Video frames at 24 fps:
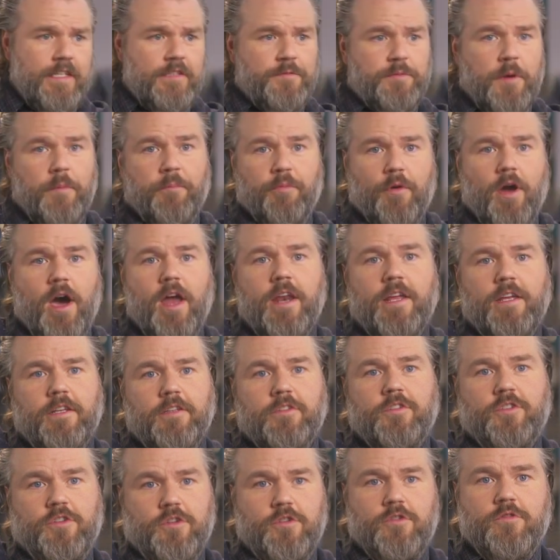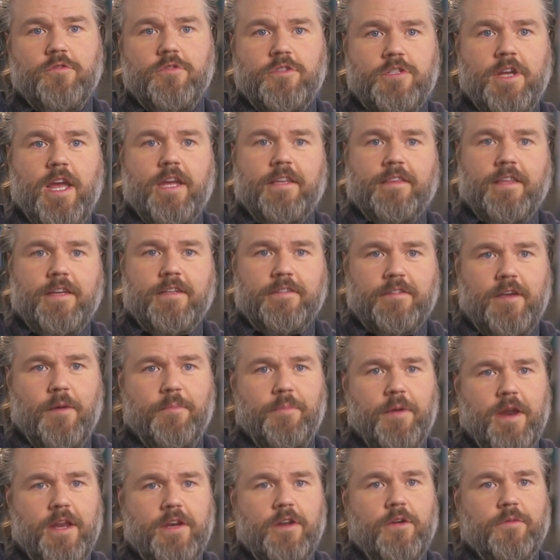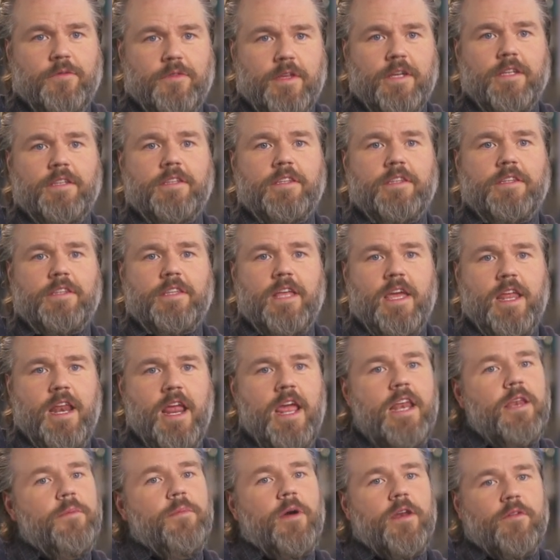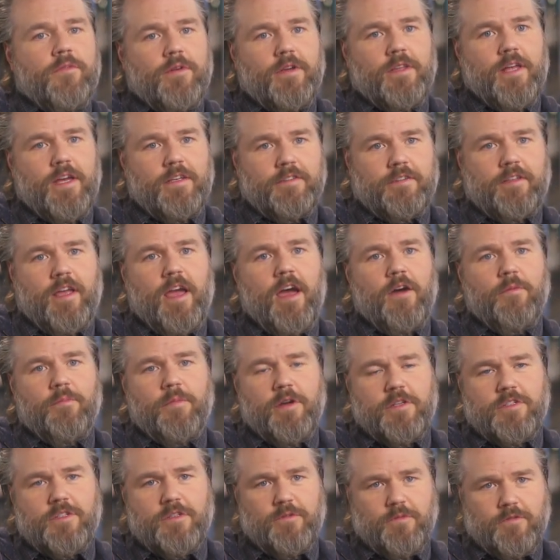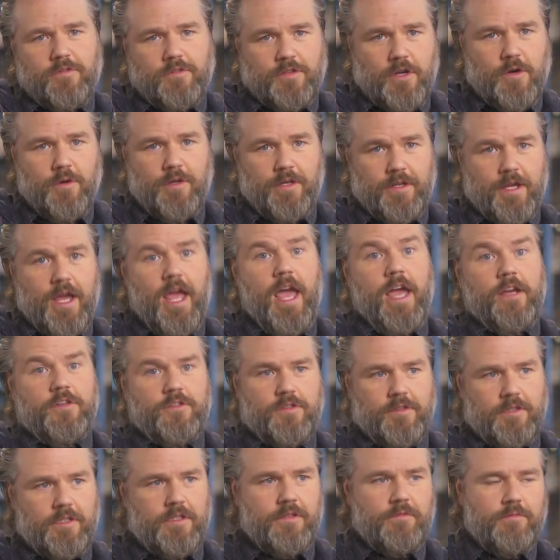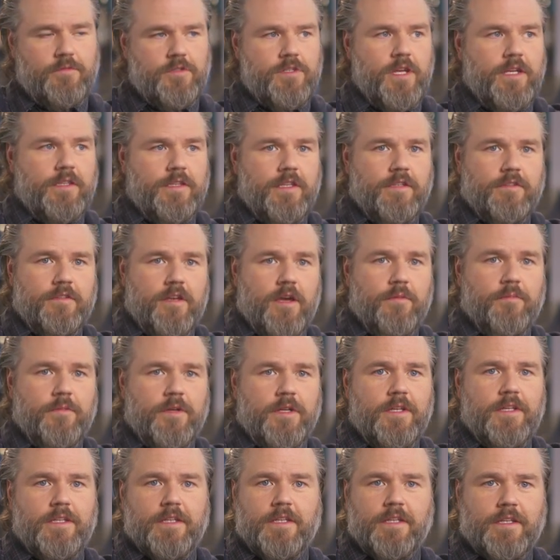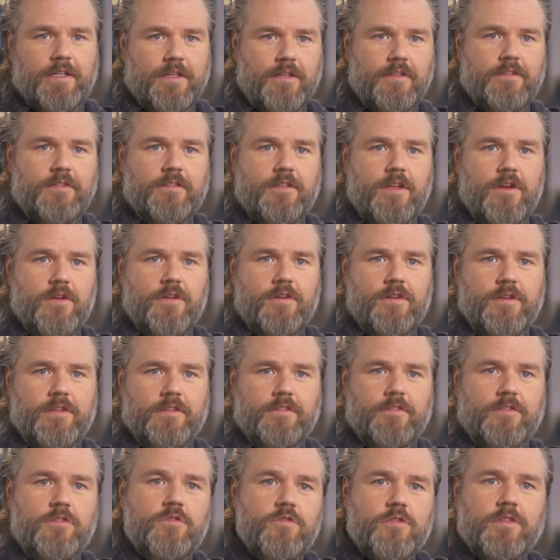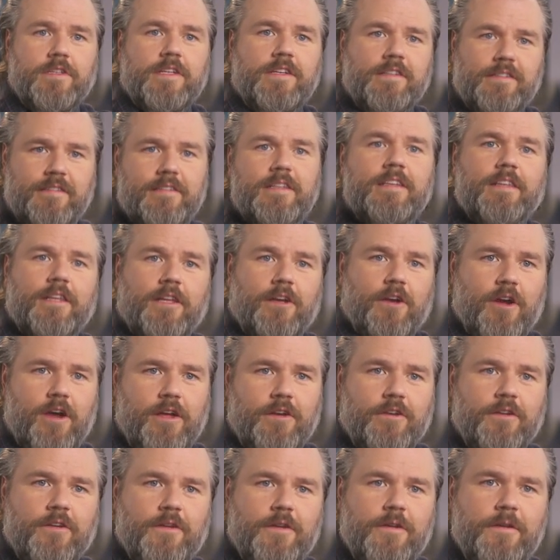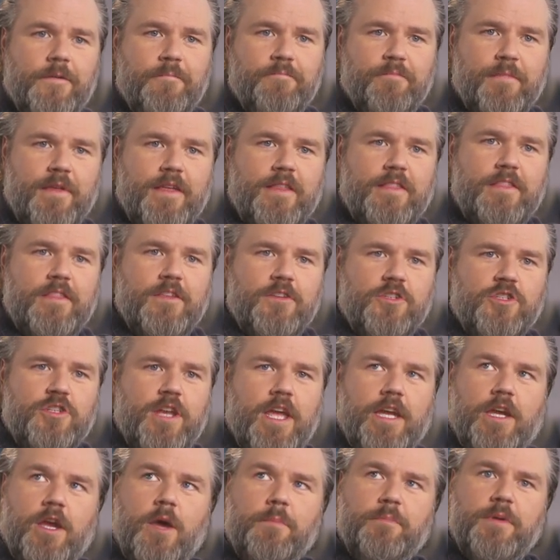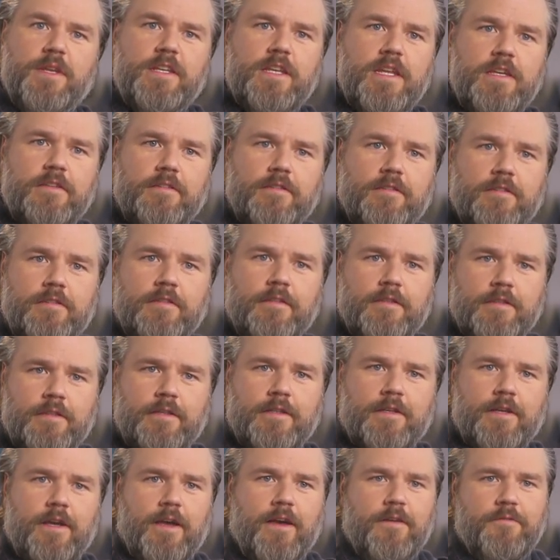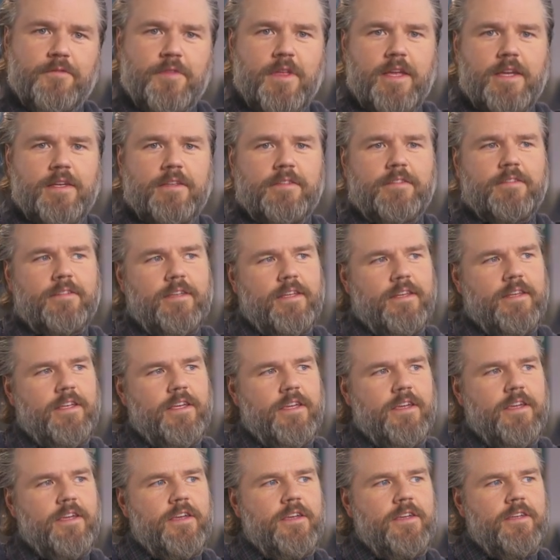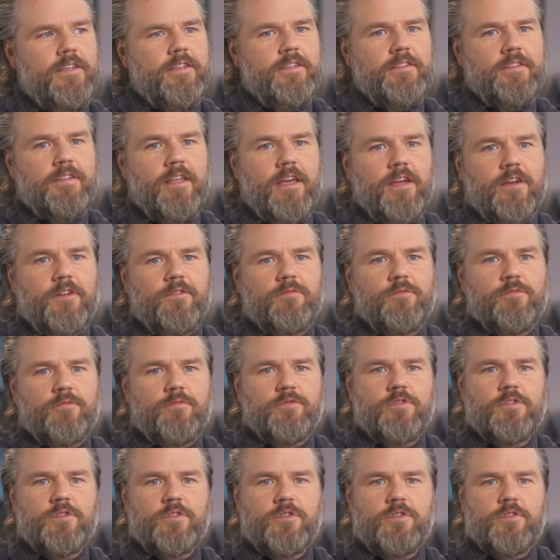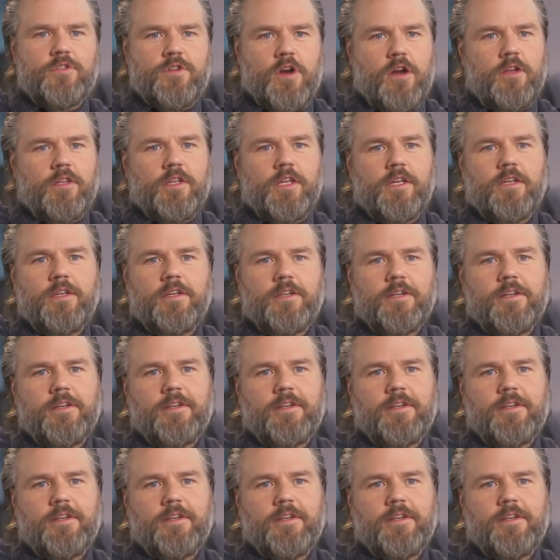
He's been brought in to shake things up, but I don't think that anybody realized how much he was going to actually shake things up because there is usually a ceiling on the shake upedness of things. And he is like Charlie